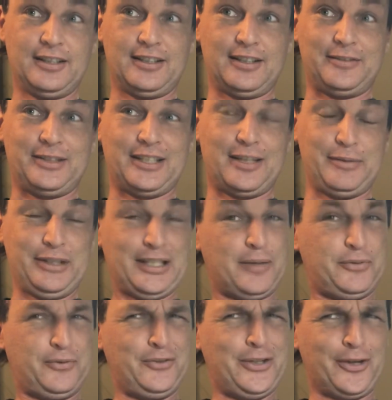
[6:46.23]
I mean, how many
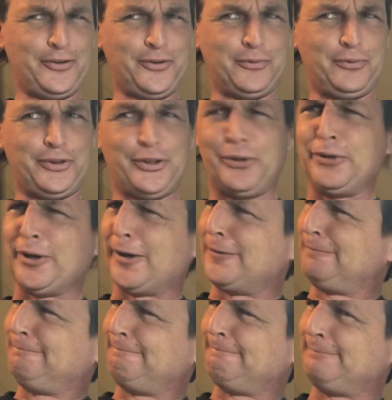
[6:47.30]
times have you gone to your window and
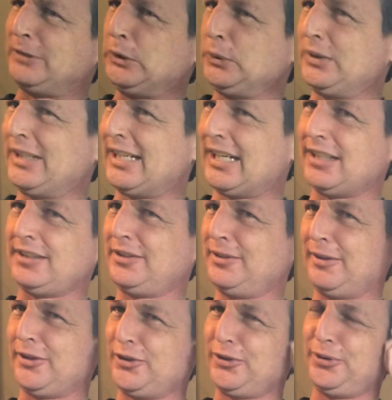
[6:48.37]
gone, who's that?
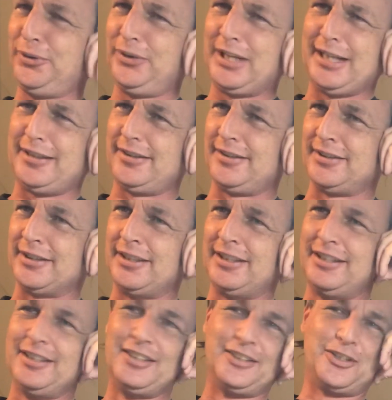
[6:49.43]
Not sure who that is
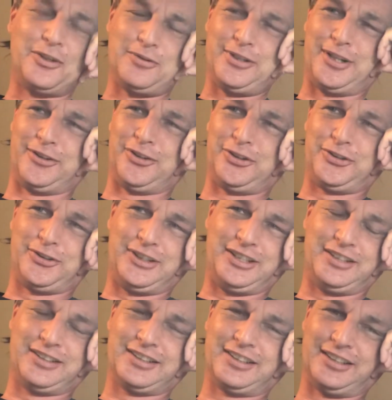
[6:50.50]
going down our
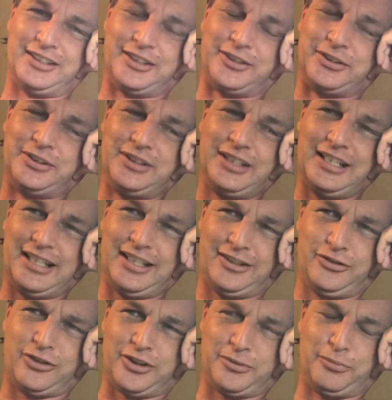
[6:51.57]
street. It
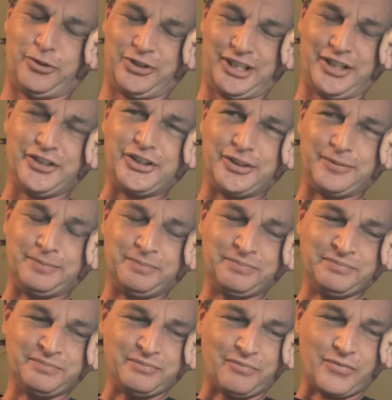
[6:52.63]
draws more attention,
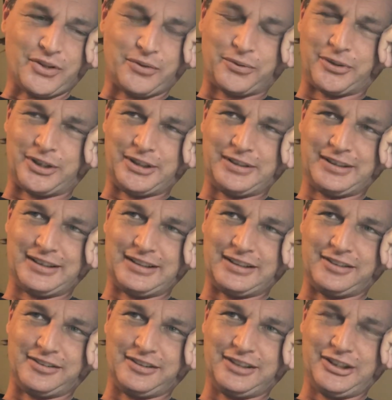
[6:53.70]
right?
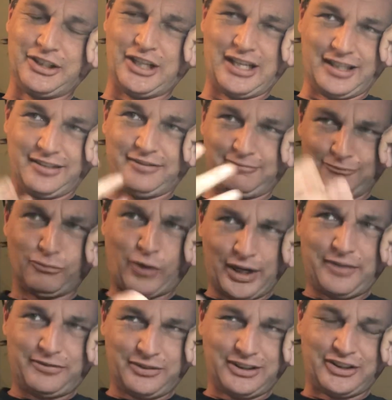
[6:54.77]
And
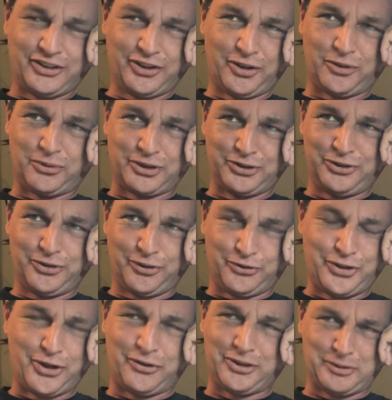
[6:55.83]
rightfully so, because you don't
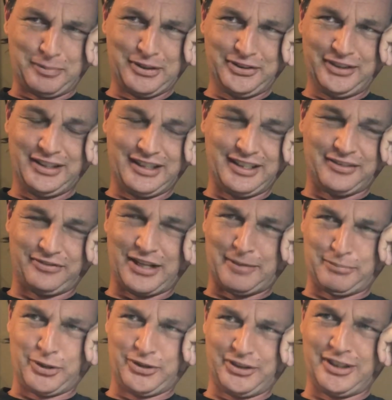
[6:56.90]
know. And especially if that
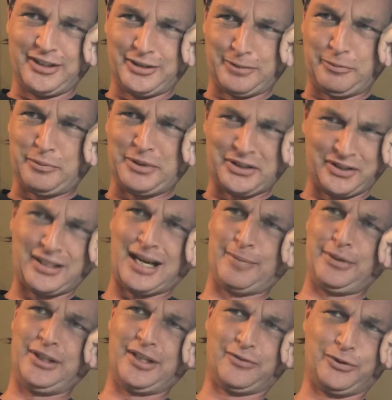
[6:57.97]
person ends up to be
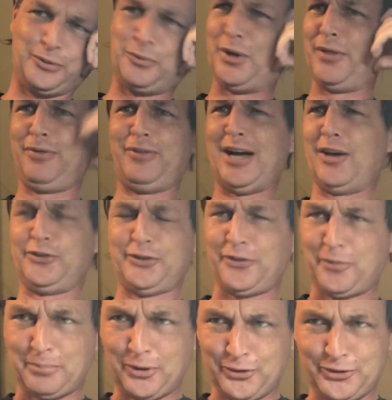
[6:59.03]
stabbing every
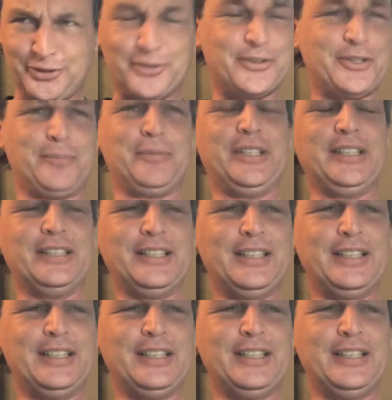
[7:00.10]
1,000th person or something.